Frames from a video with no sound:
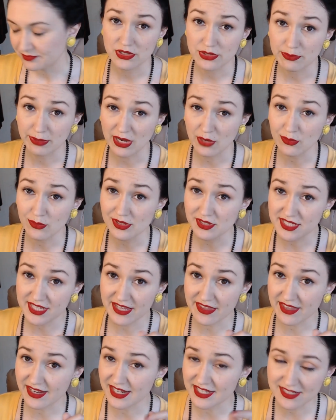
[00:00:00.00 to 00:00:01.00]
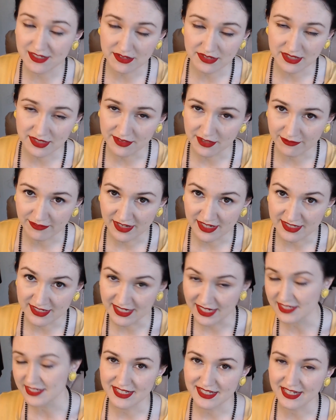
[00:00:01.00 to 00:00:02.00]
But I will say that I still think they're
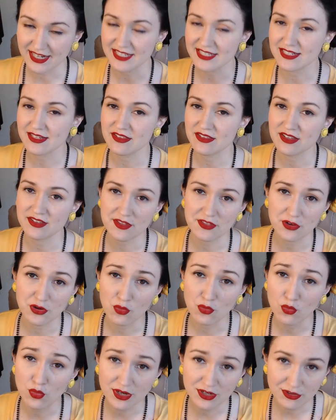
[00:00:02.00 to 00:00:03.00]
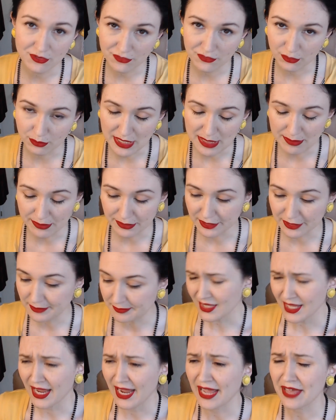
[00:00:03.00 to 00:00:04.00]
fantastic. I still think that they're wonderful people,
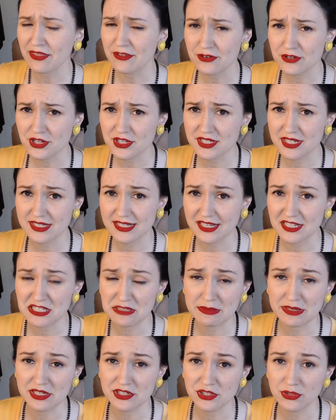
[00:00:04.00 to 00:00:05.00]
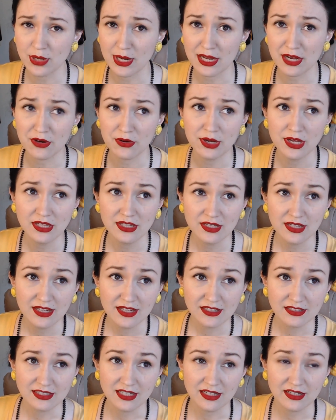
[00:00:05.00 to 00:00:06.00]
and they're just a testament to how
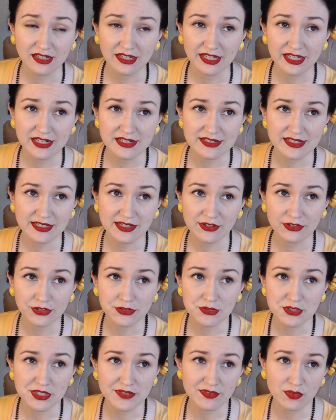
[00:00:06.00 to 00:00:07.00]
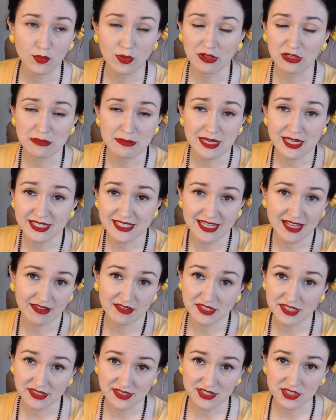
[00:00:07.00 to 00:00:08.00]
kind and inclusive and welcoming and
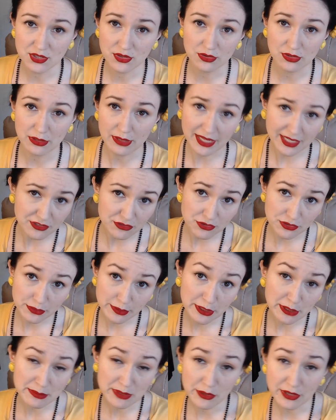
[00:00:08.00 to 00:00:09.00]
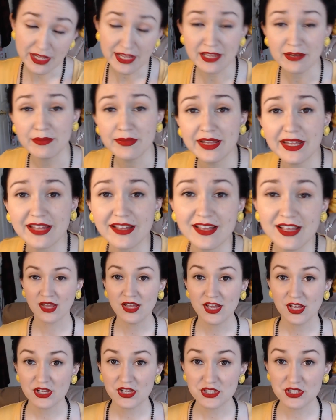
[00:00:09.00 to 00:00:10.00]
talented this whole electro swing community can be.
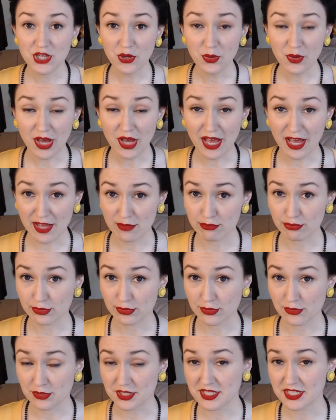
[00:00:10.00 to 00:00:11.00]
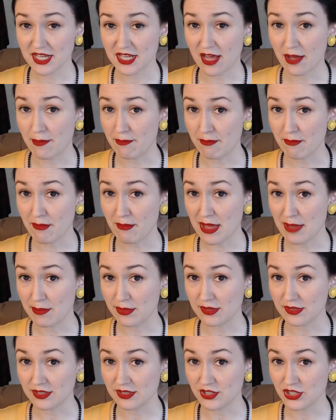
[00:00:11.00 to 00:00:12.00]
So I brewed some
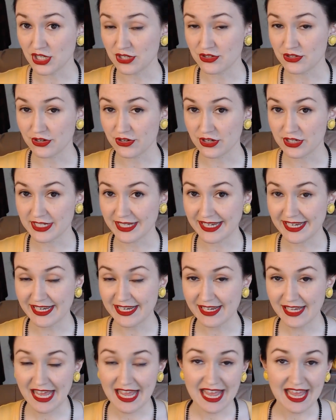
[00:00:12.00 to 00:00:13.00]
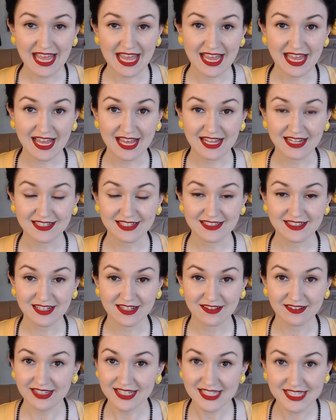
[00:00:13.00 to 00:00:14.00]
maple ginger tea, and
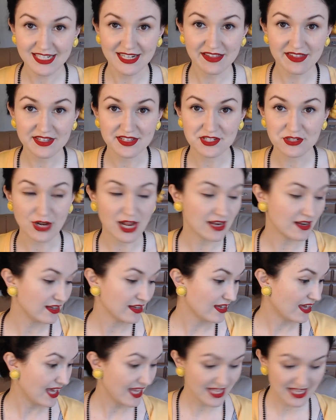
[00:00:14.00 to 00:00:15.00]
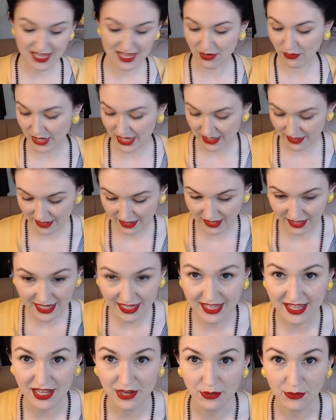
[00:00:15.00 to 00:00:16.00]
let's get into this track. I can't wait. I
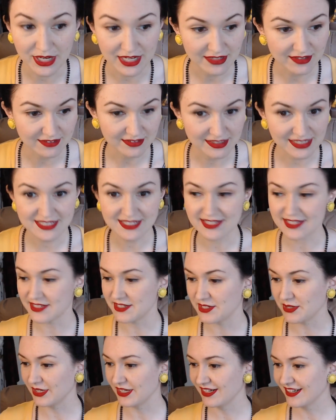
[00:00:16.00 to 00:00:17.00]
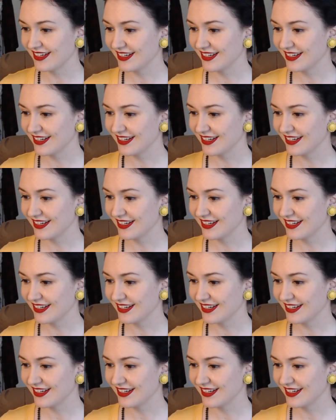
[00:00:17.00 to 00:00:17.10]
can't wait. Let's listen to it.